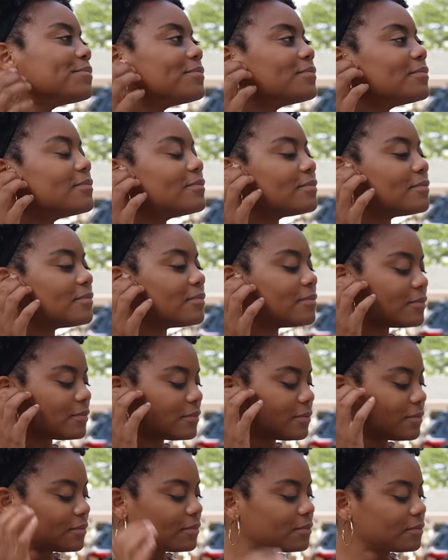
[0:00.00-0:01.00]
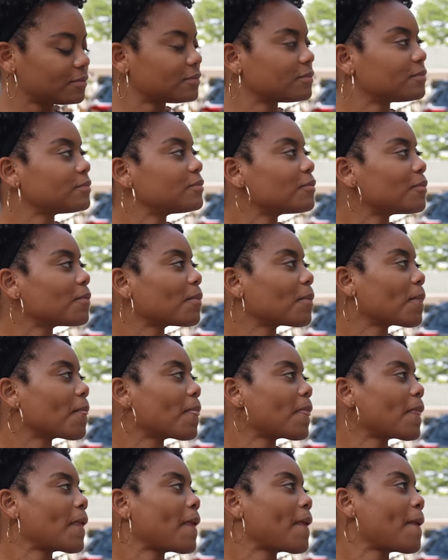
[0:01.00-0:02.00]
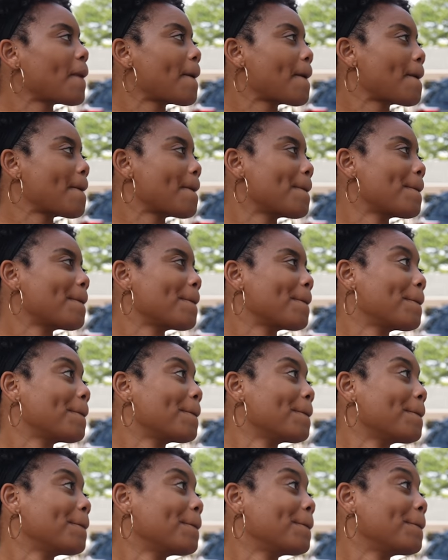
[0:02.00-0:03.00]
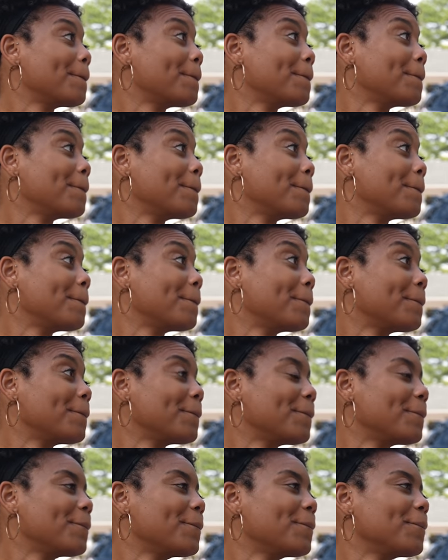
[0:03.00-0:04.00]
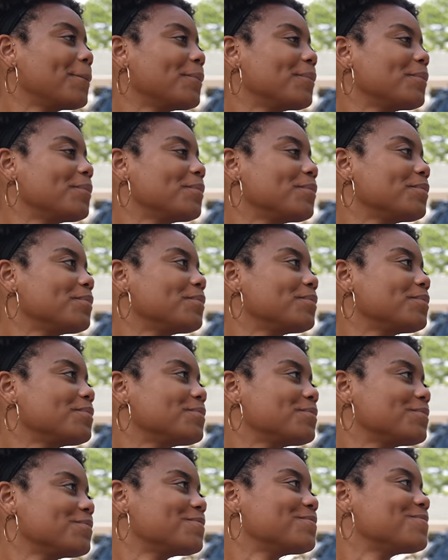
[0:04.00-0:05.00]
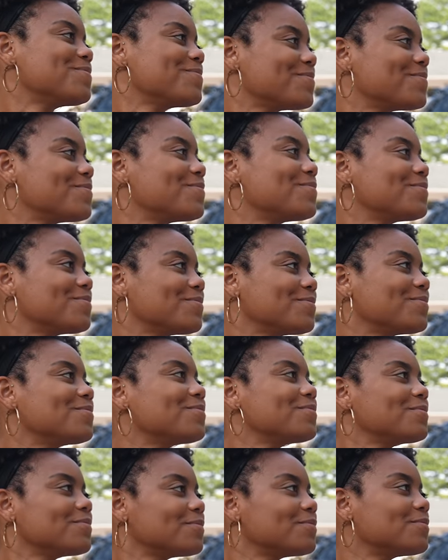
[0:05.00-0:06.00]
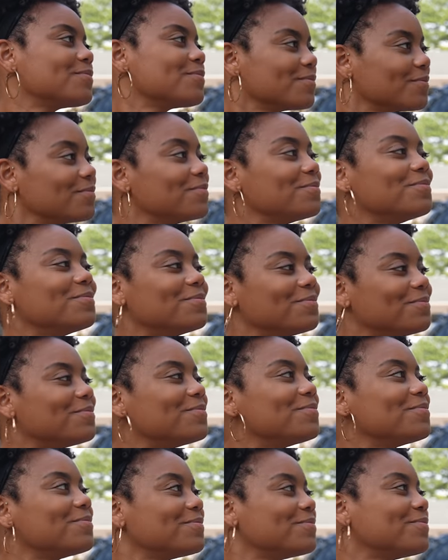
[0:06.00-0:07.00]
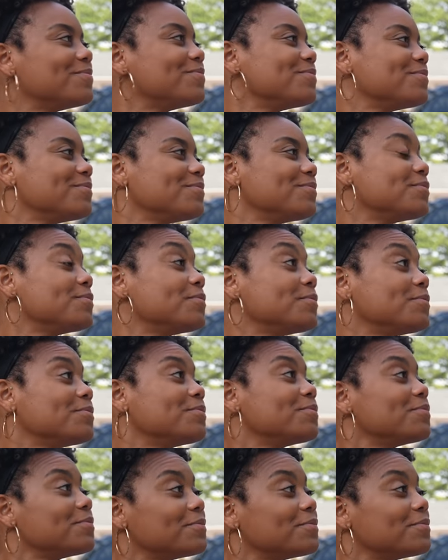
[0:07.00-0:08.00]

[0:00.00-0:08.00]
(silent)